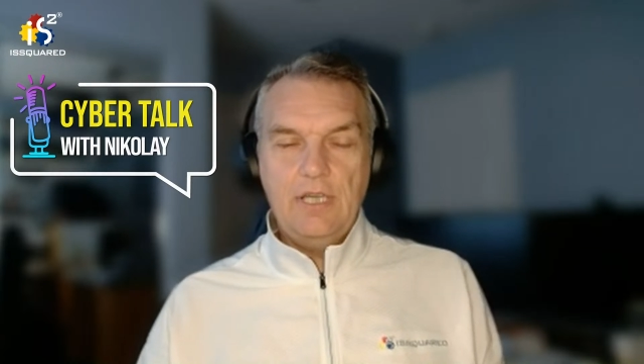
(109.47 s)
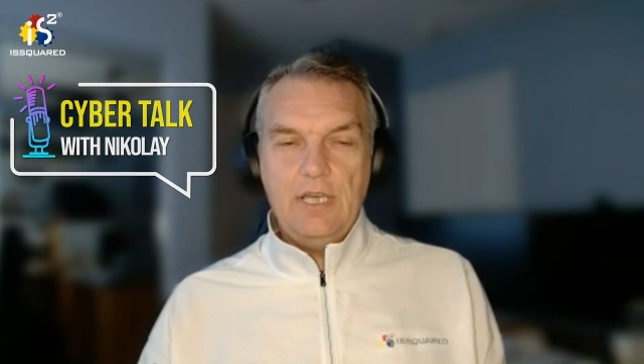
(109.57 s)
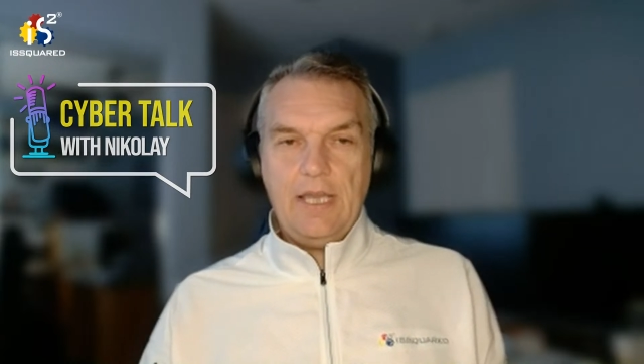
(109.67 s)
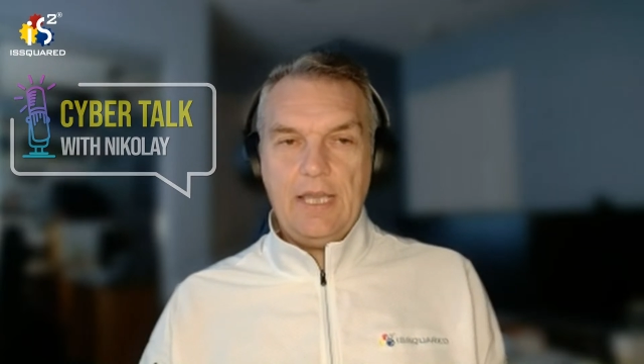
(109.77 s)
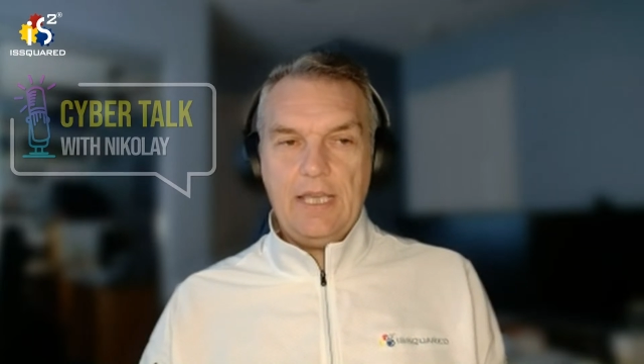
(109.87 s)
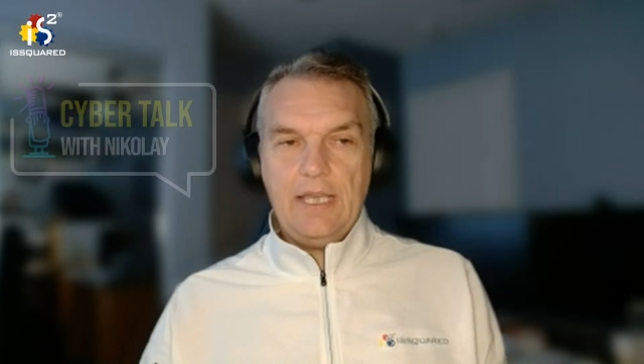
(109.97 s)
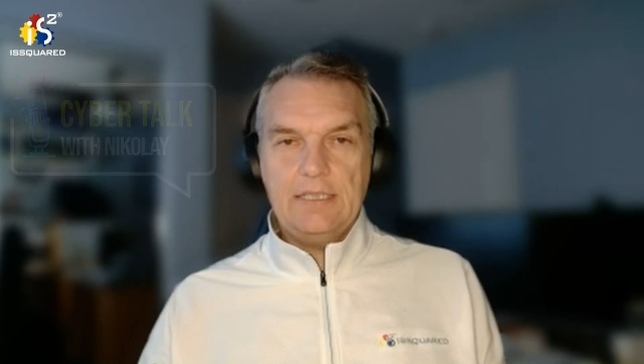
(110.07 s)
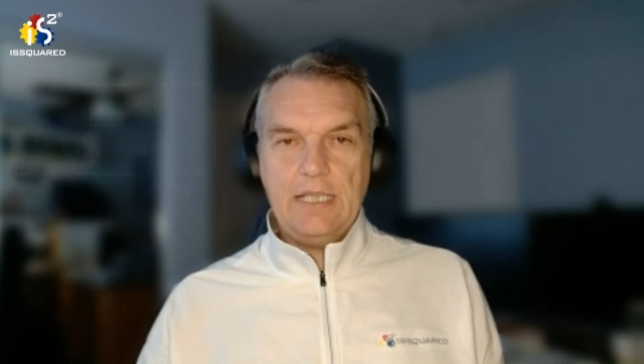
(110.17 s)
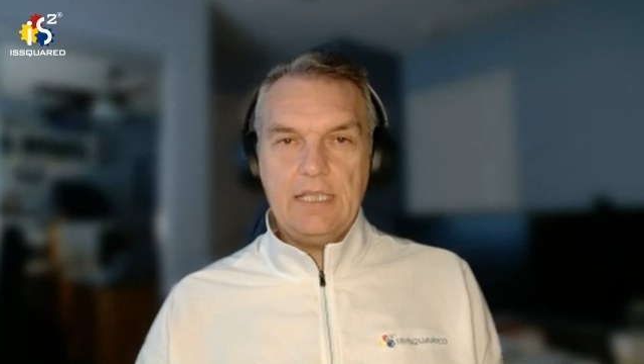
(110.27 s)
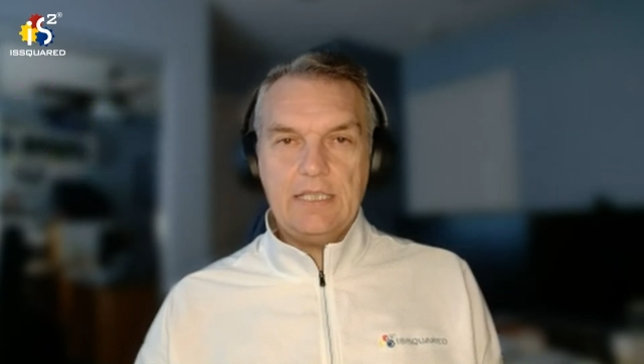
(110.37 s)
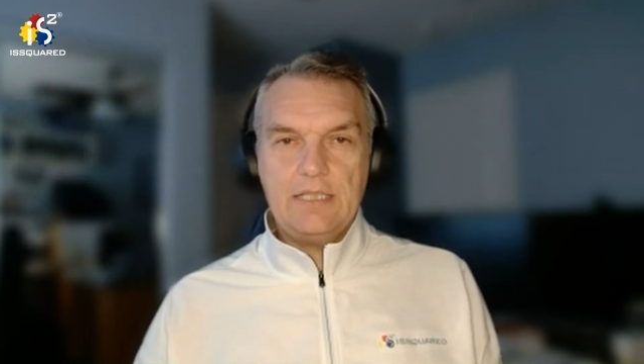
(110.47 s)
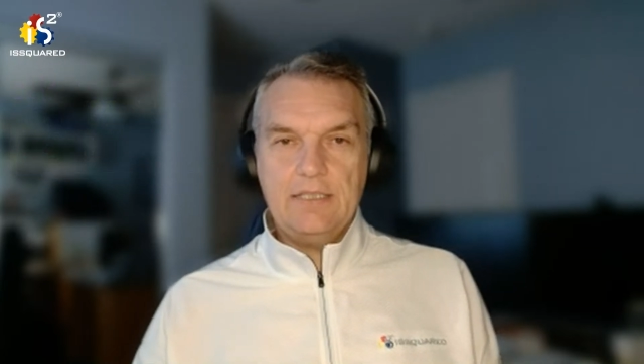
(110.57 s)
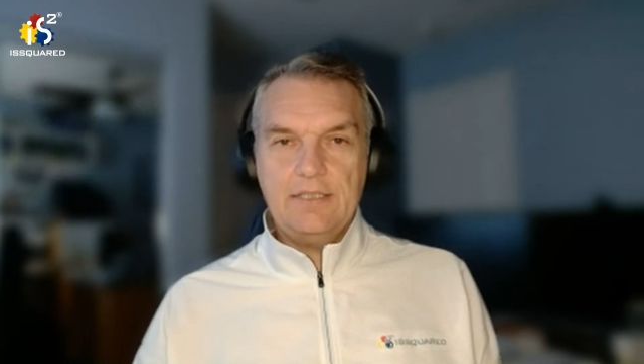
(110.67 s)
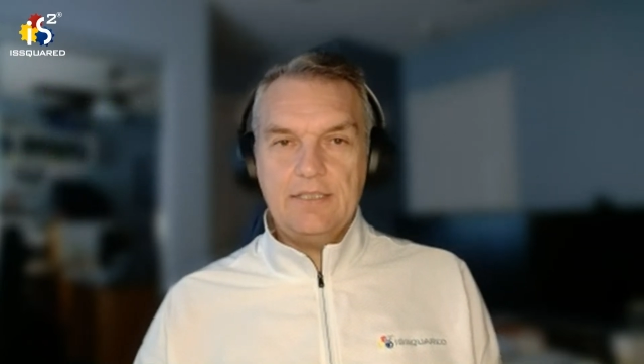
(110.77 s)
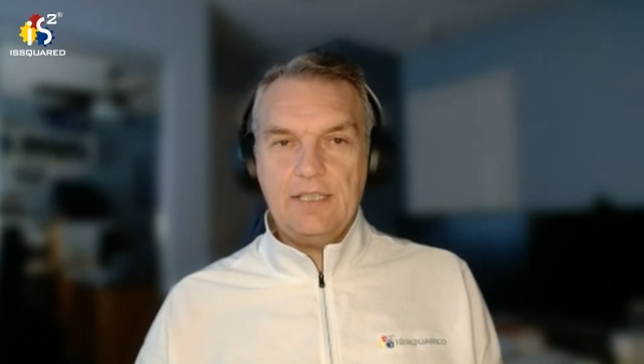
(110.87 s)
and that
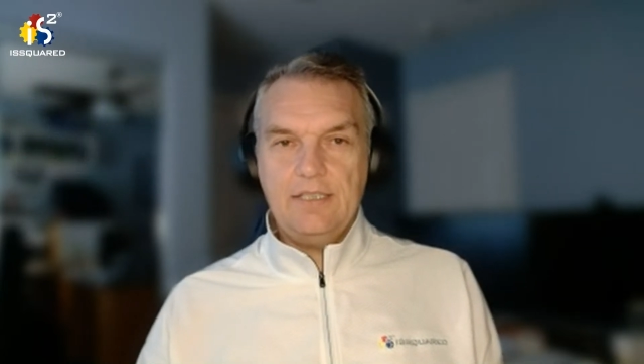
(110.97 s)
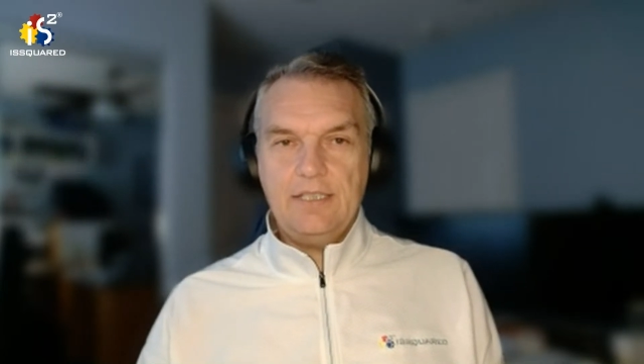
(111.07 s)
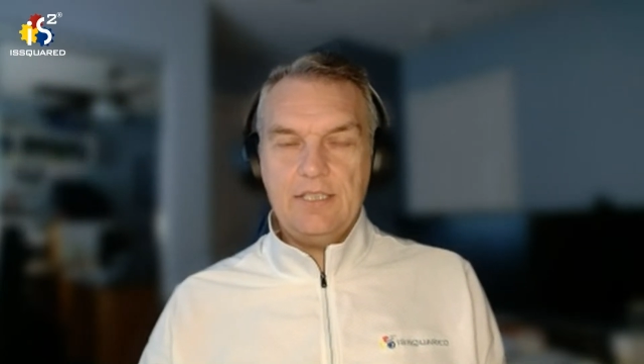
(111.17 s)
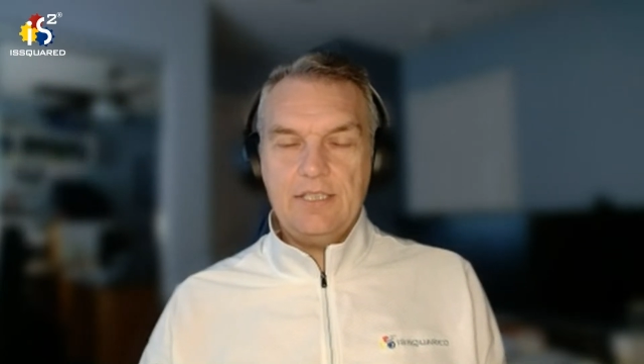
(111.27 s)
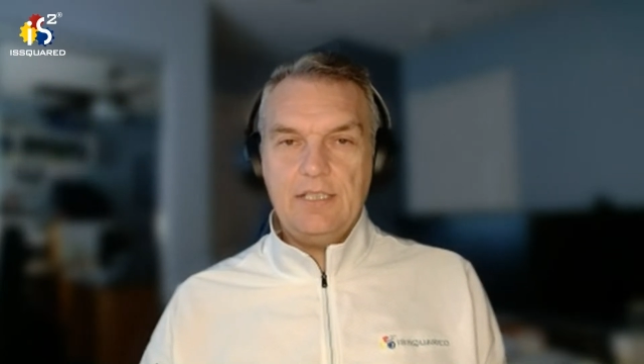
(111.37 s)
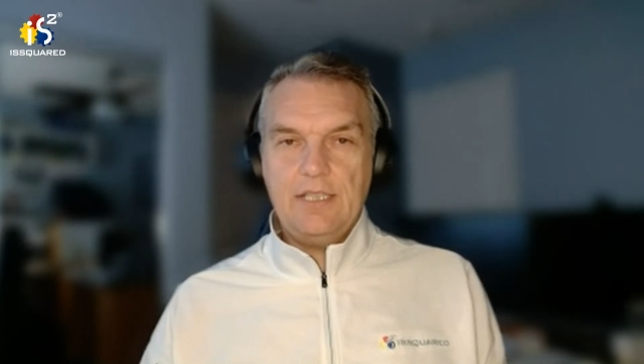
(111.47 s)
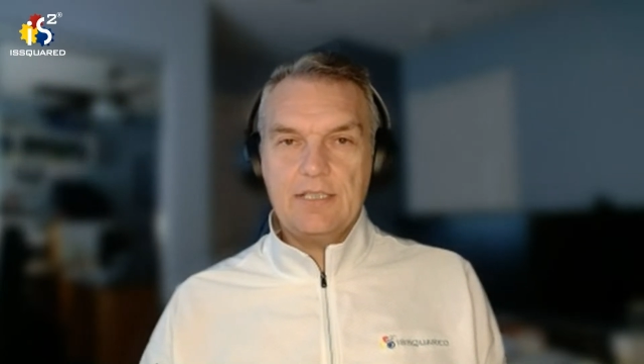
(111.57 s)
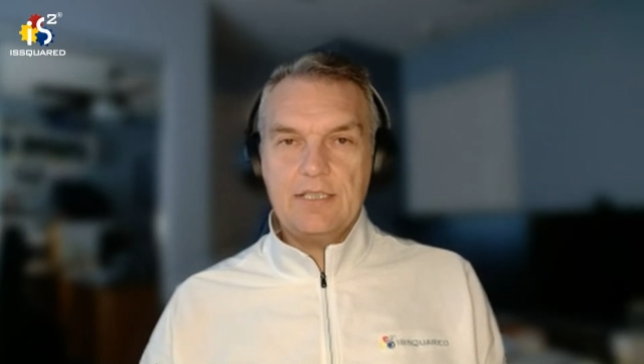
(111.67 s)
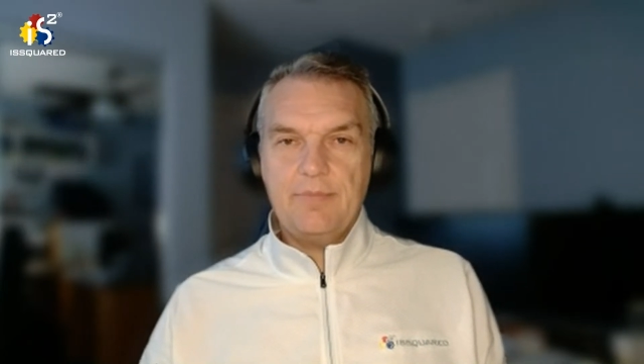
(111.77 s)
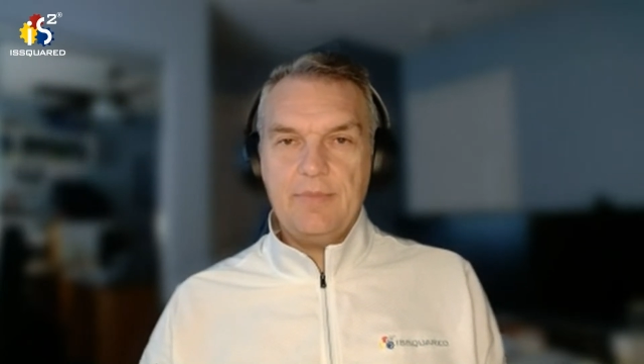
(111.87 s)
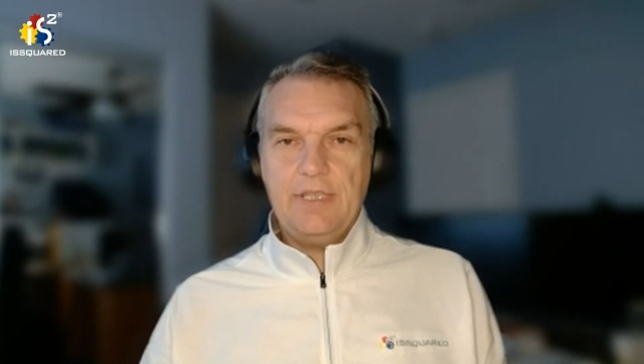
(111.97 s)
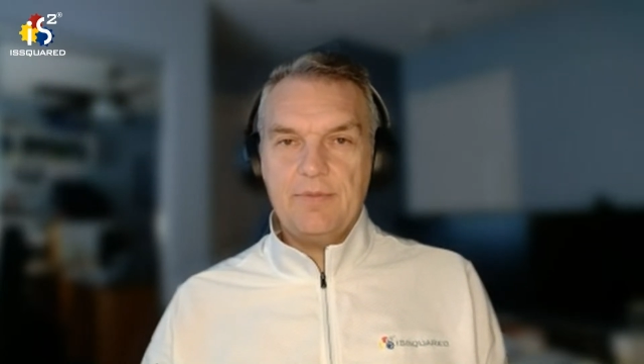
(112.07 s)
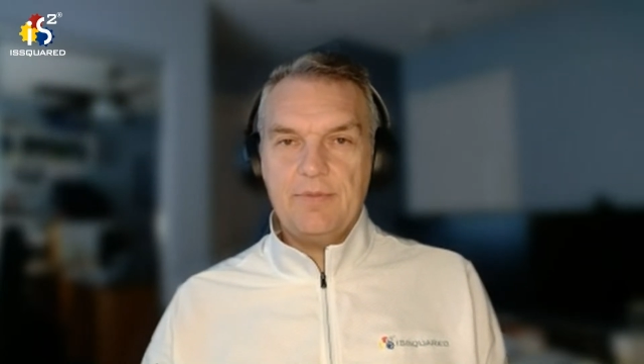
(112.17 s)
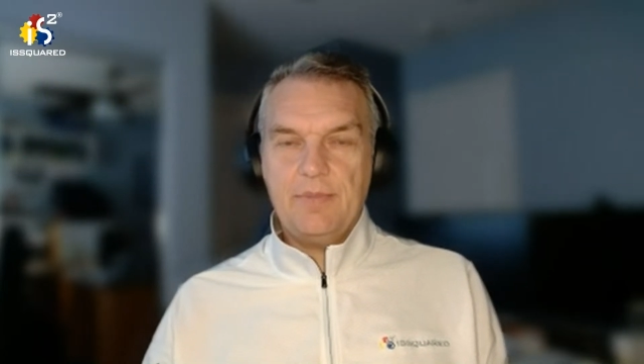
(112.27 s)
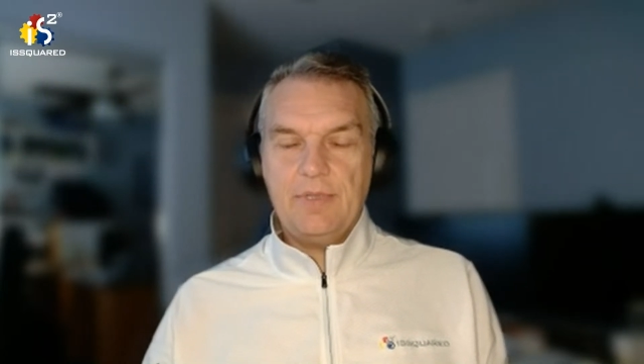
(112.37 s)
is identity and access
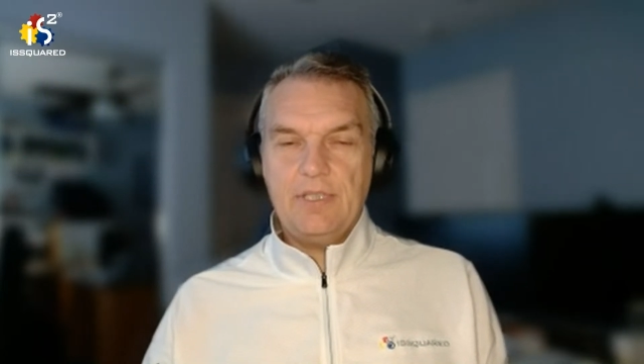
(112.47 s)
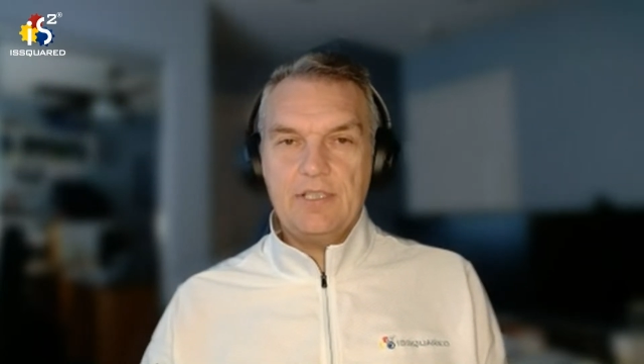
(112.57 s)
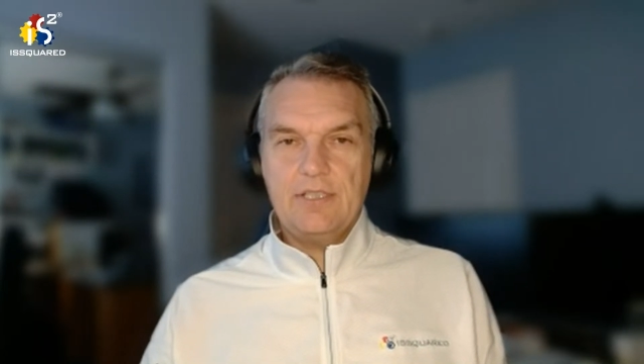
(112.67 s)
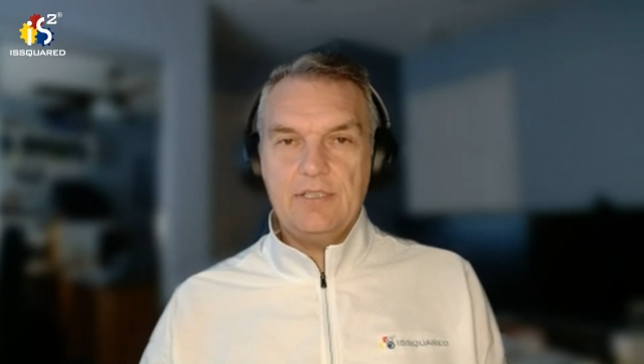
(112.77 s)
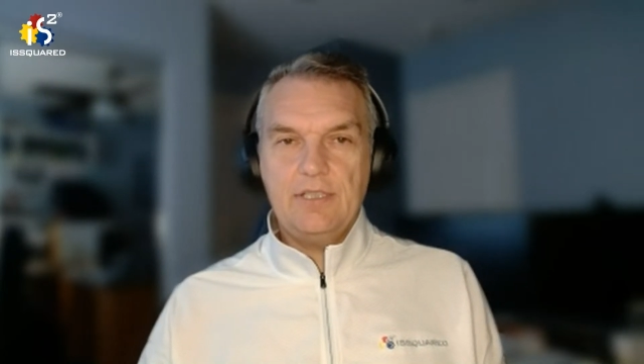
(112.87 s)
management protection,